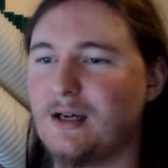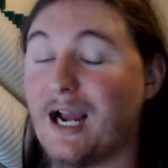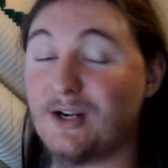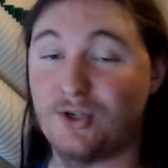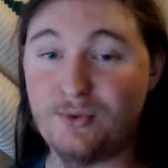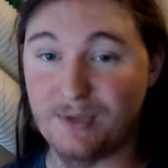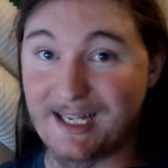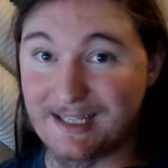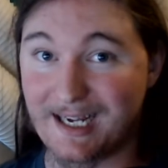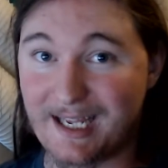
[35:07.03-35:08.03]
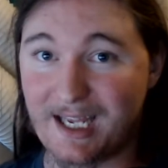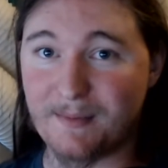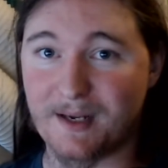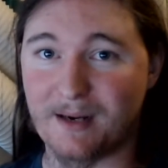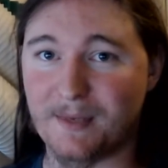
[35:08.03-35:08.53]
I do like that game,
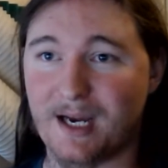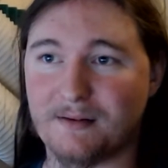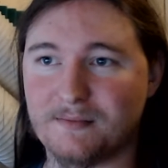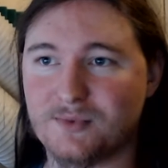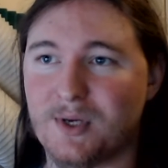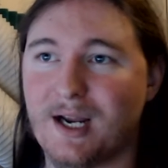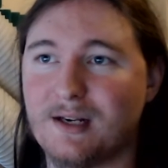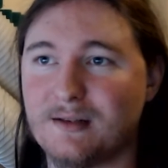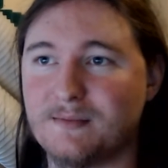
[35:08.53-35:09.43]
and I'm not trying to